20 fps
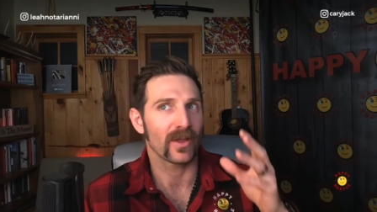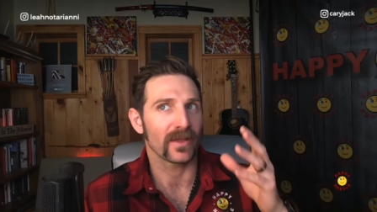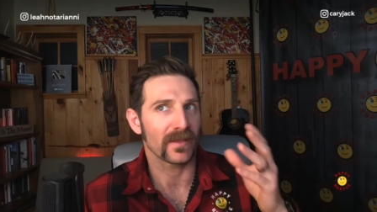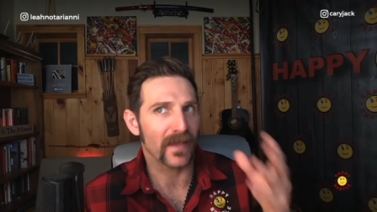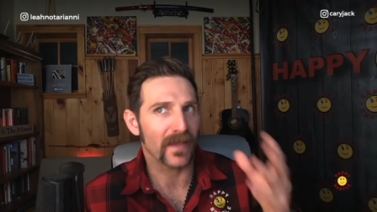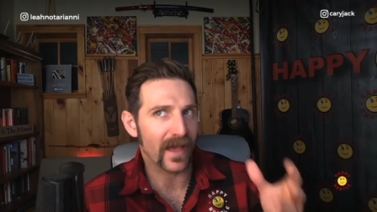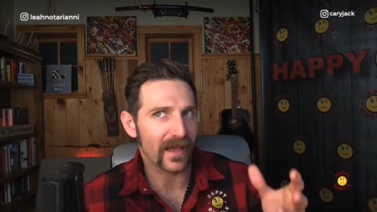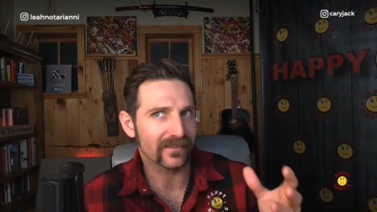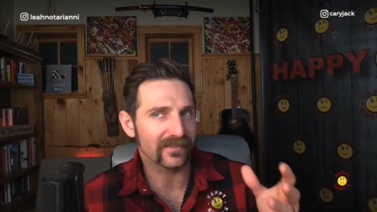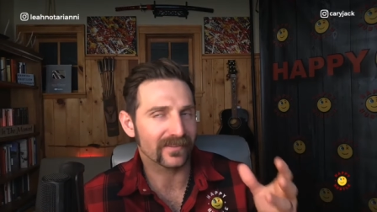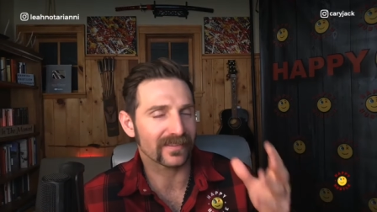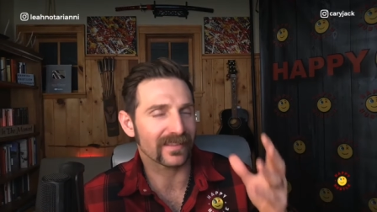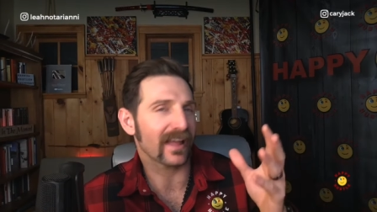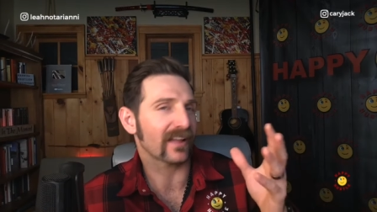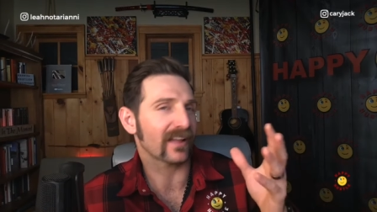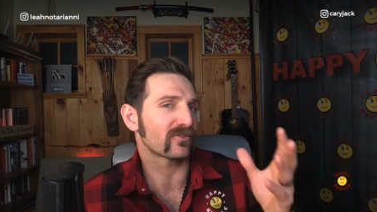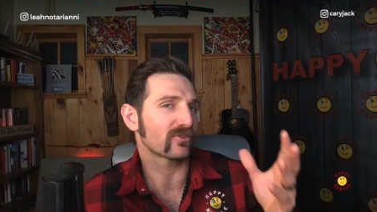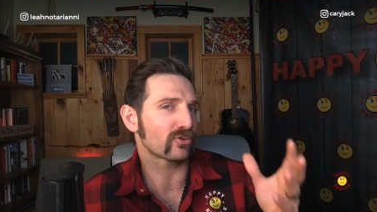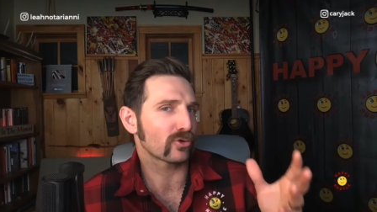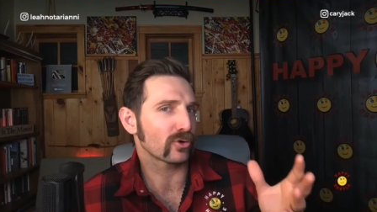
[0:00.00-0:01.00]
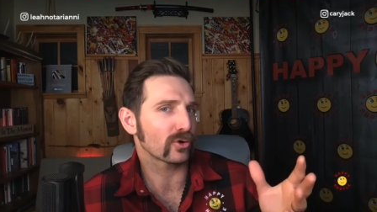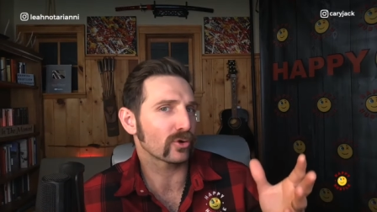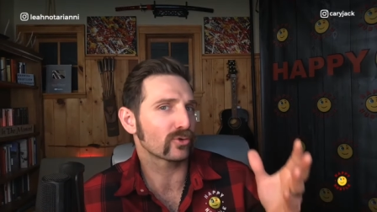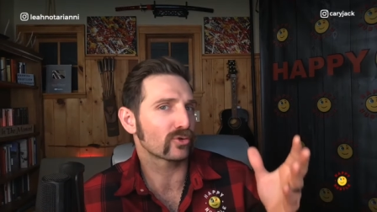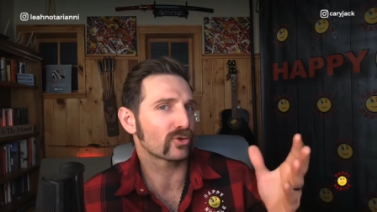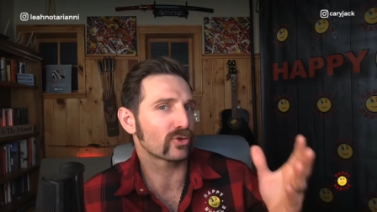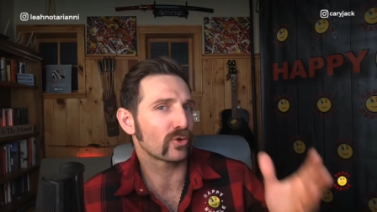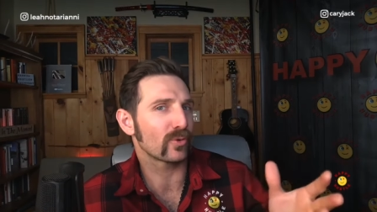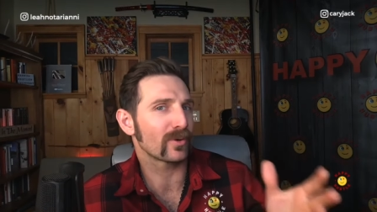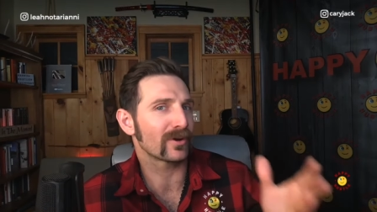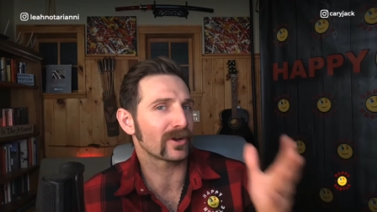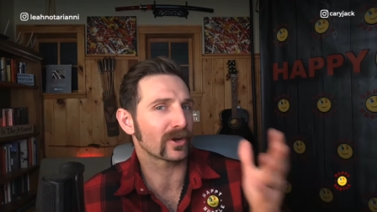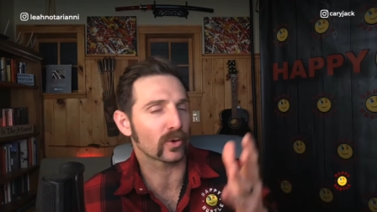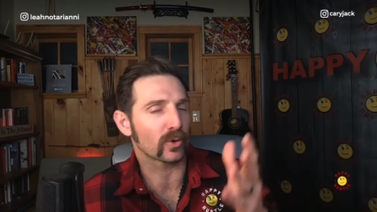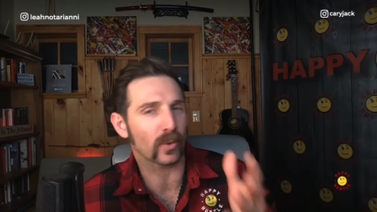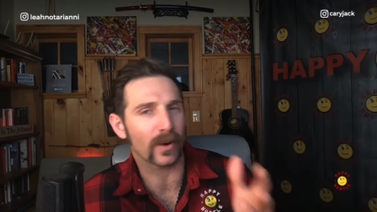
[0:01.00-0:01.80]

Yes, that's true to a degree,